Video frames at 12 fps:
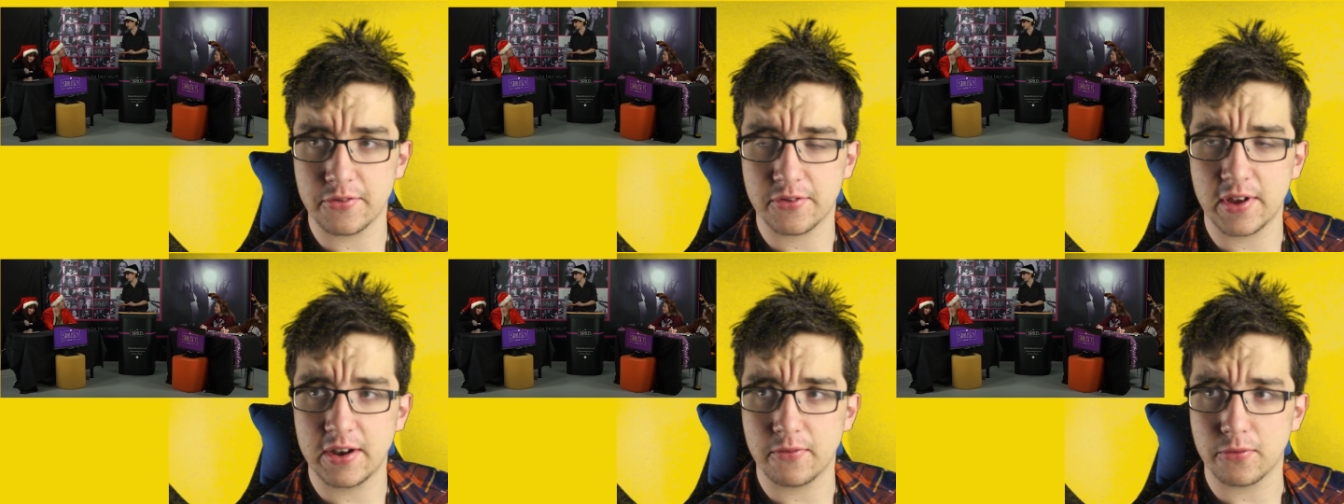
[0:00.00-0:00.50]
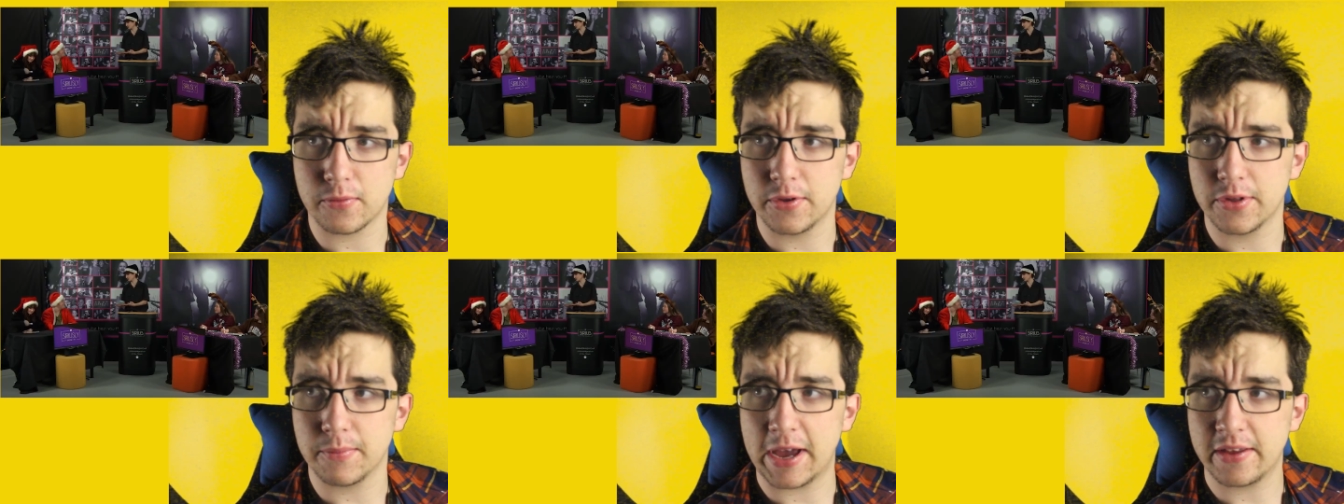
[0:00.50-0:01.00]
understand, it was one
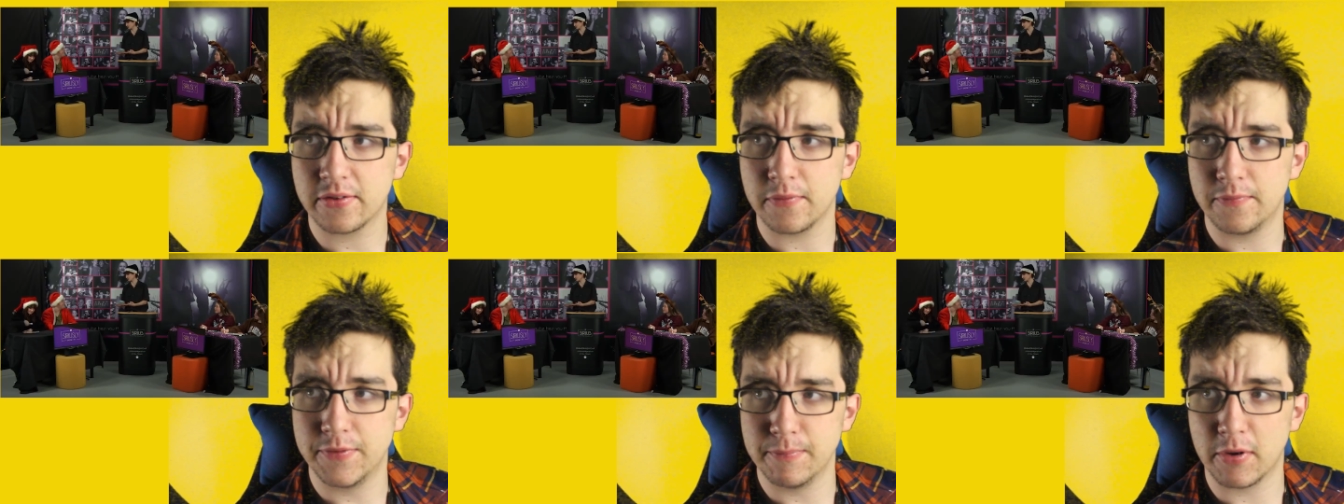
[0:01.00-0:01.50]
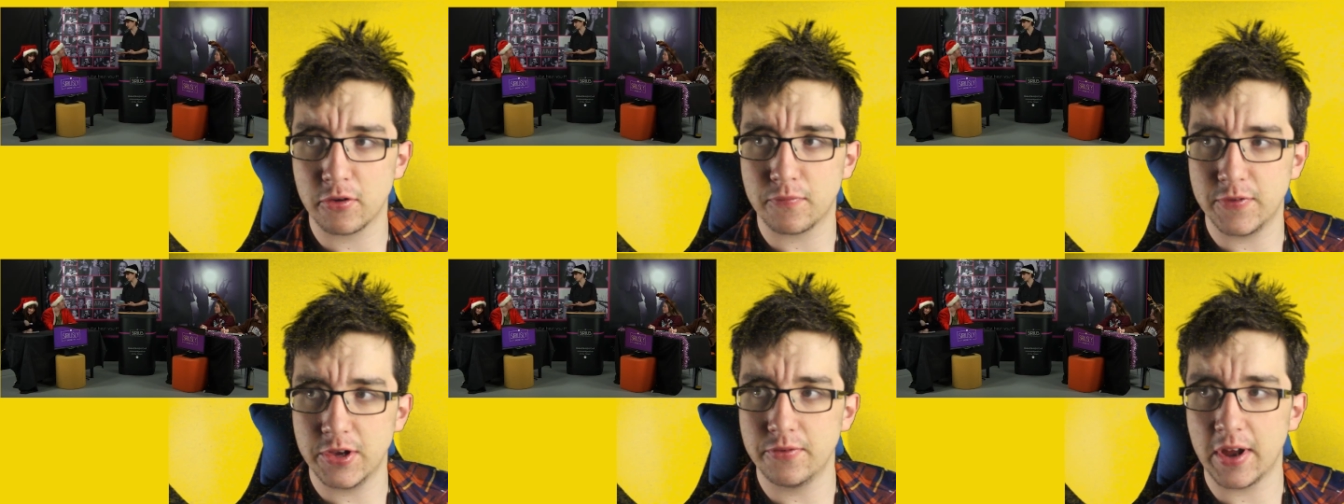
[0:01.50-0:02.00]
of the best and most
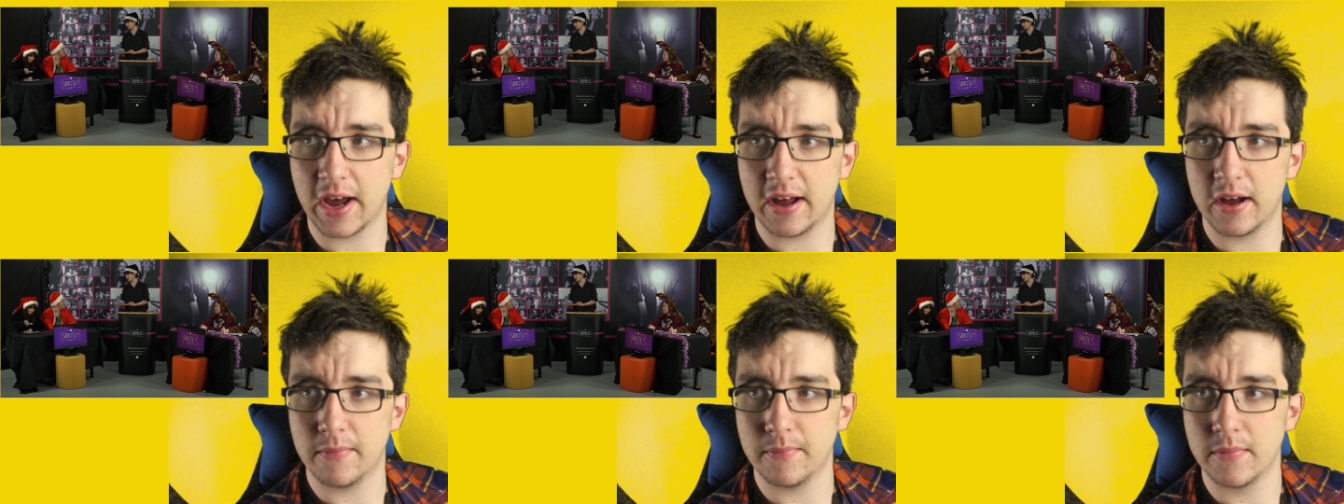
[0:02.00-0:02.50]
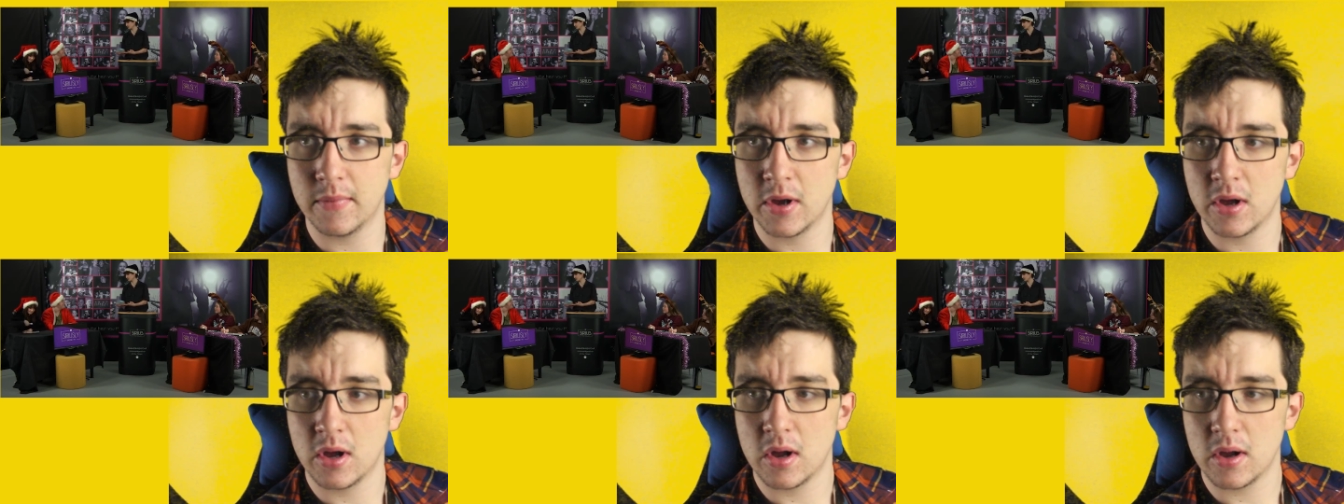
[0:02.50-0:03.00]
viewed
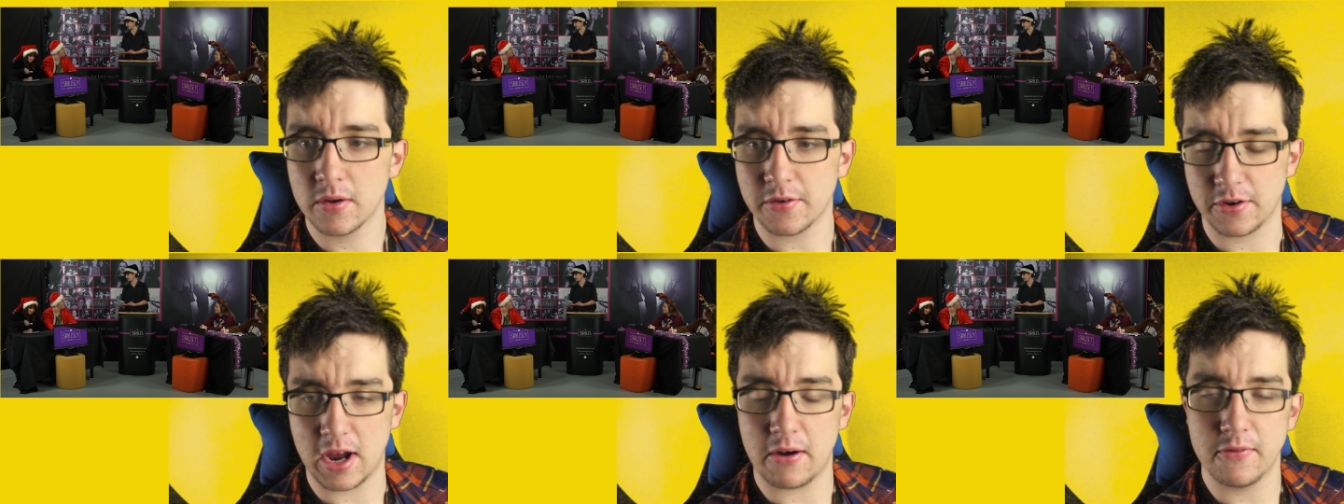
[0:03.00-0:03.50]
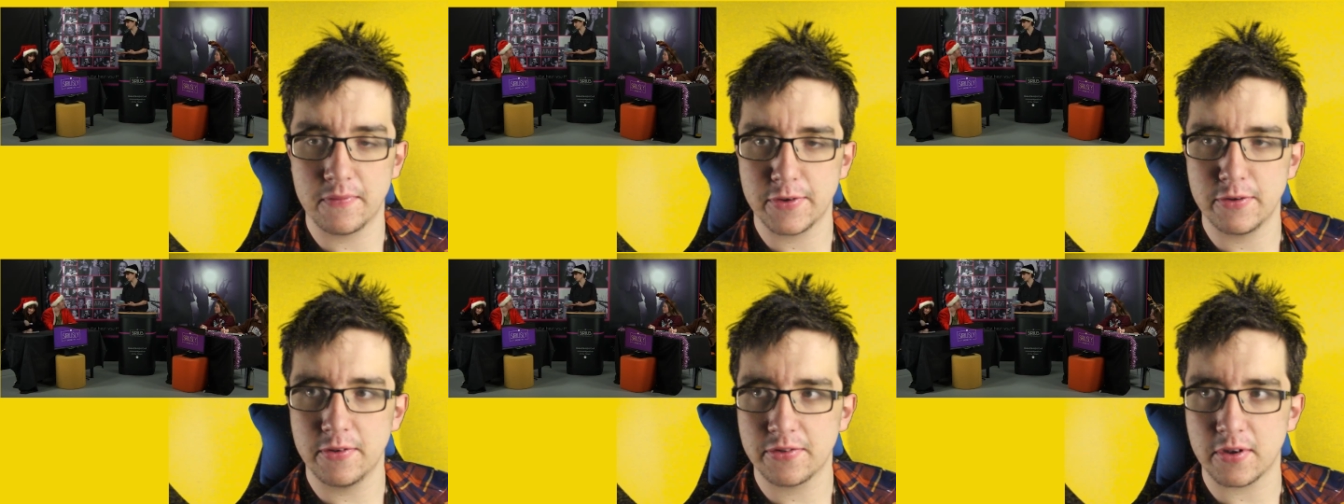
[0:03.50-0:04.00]
concurrent
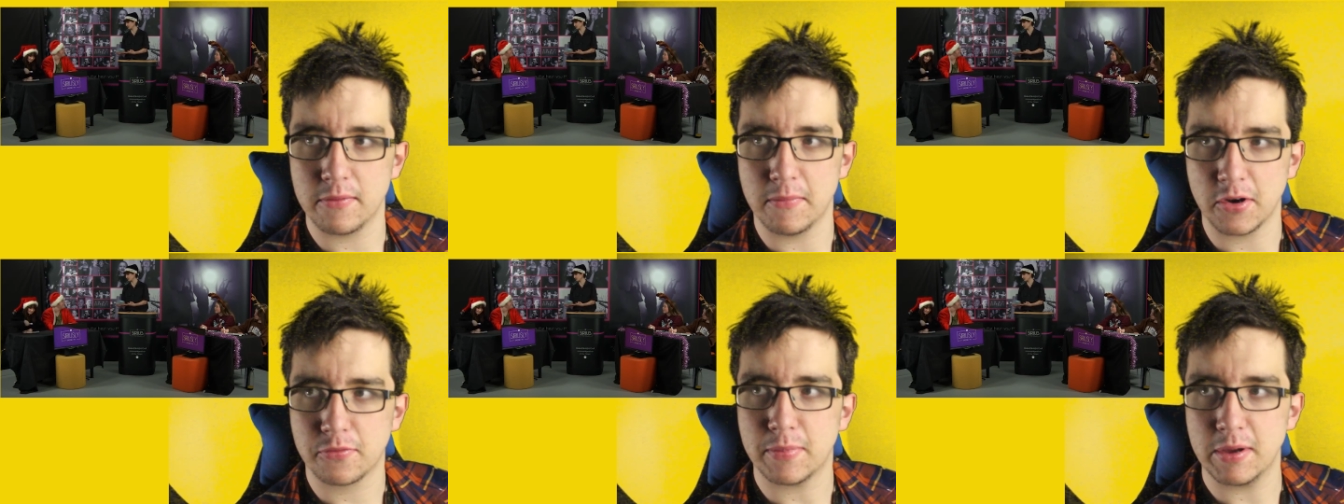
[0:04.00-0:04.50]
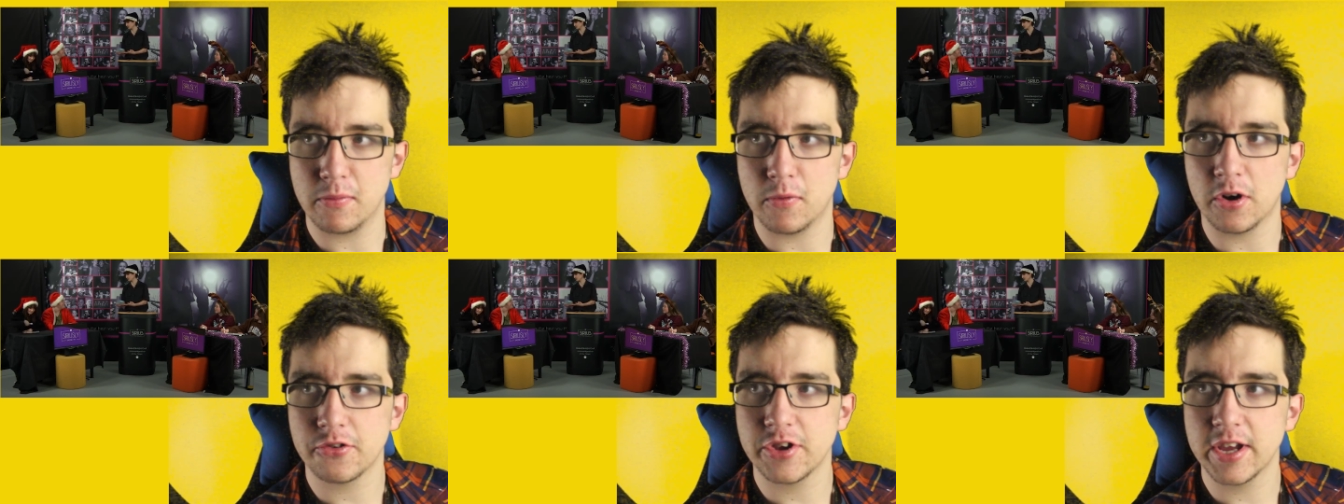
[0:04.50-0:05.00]
viewers, so most people
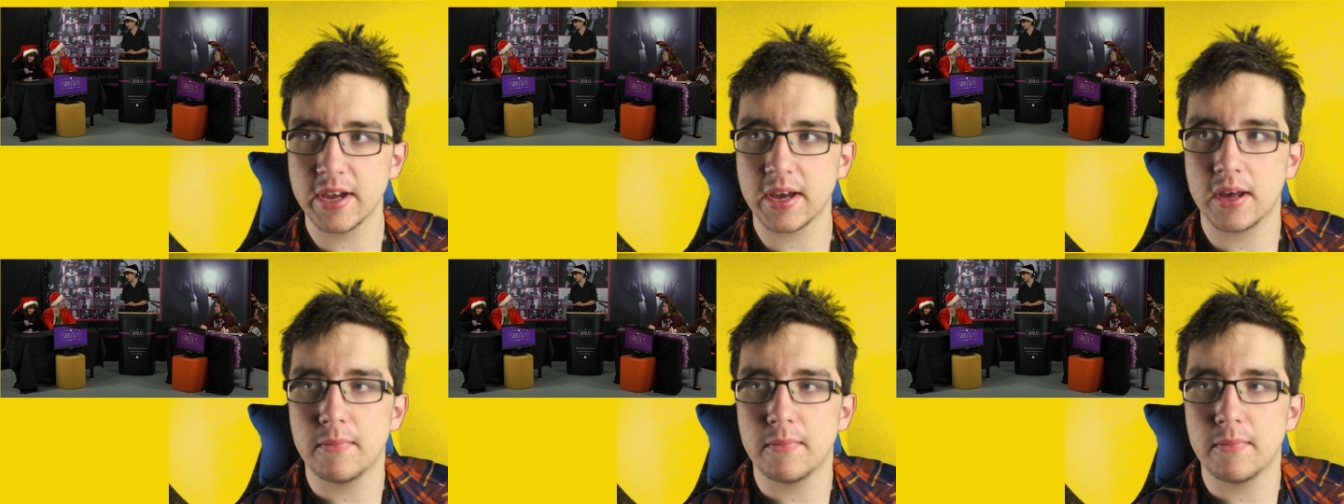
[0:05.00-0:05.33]
watching it.